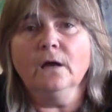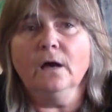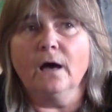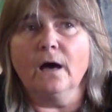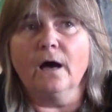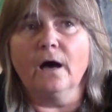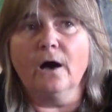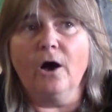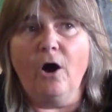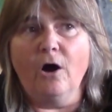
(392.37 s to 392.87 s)

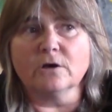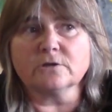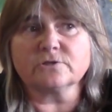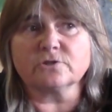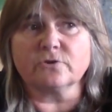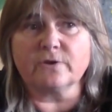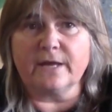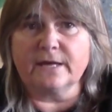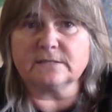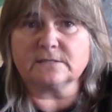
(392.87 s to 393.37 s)

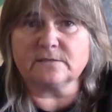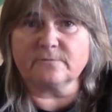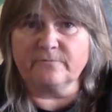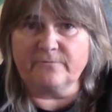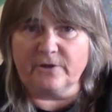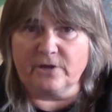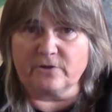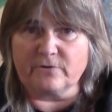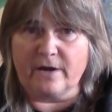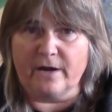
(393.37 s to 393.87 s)
Also get some
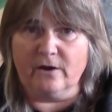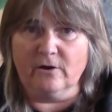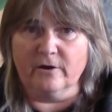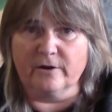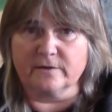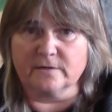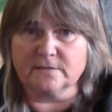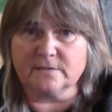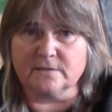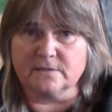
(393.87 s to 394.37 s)
figure-8
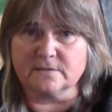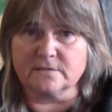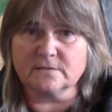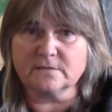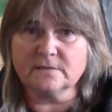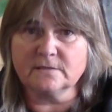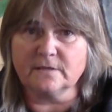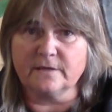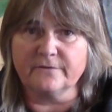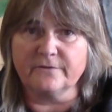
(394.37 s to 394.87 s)

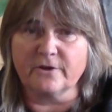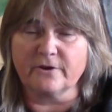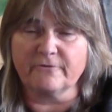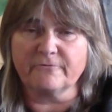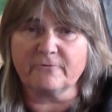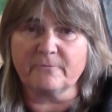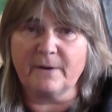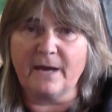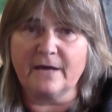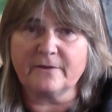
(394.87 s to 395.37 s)
harnesses in there
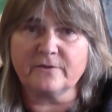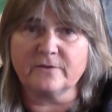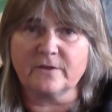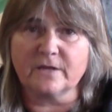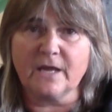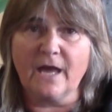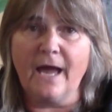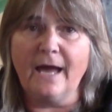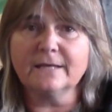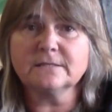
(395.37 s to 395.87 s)
for bathing
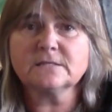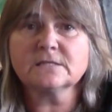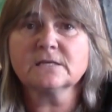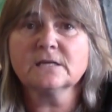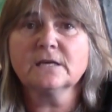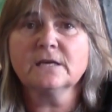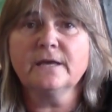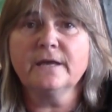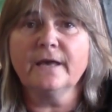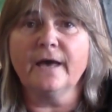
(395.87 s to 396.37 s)
the cats.